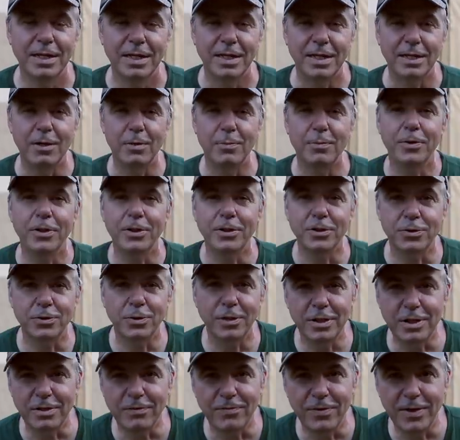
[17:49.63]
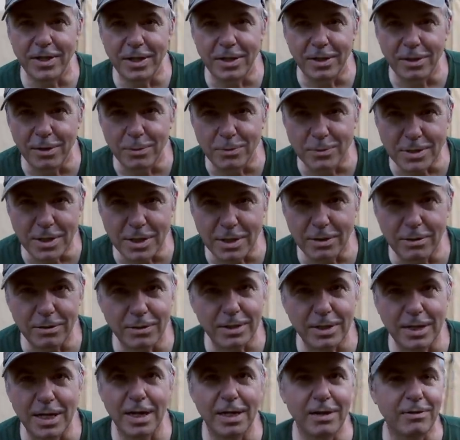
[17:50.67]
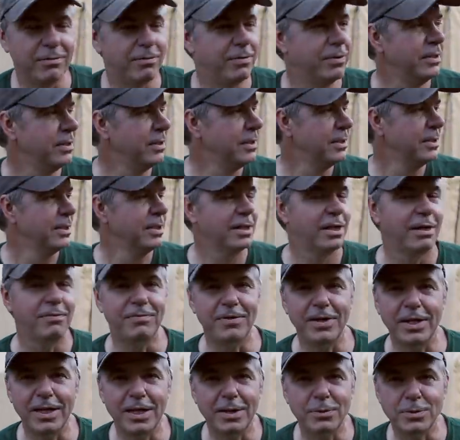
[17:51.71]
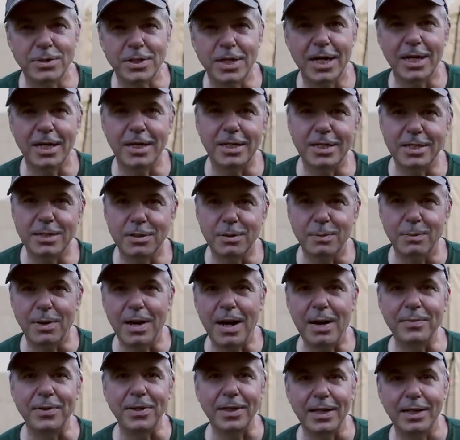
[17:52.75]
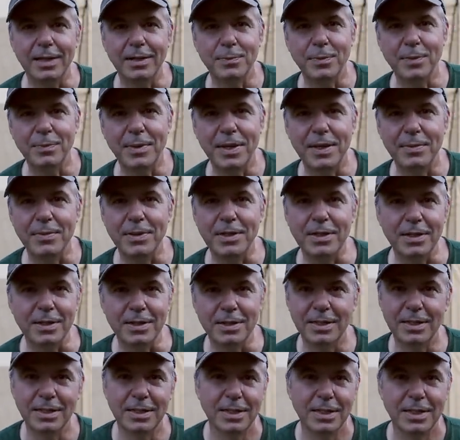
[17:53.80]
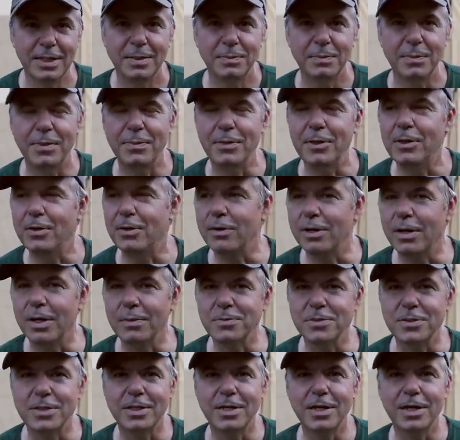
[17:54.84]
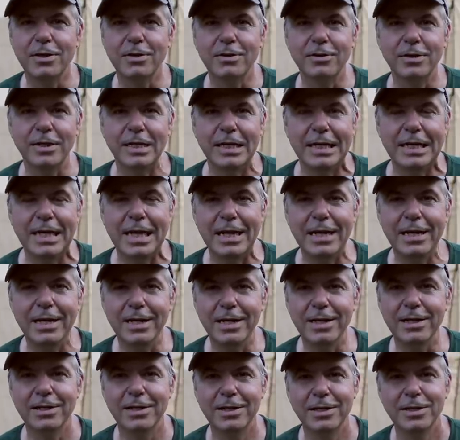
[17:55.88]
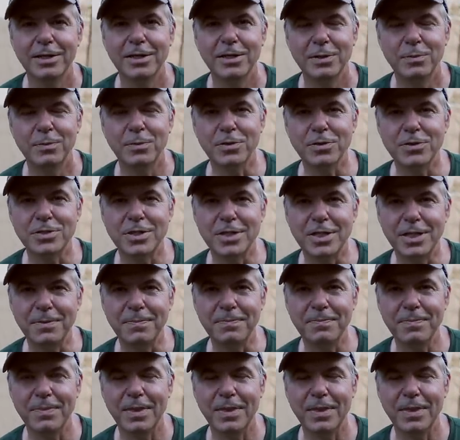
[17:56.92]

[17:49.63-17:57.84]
I hope you enjoyed the video. It was a little kind of, I feel like it was kind of discombobulated, but maybe it maybe it all comes together in editing. We'll see.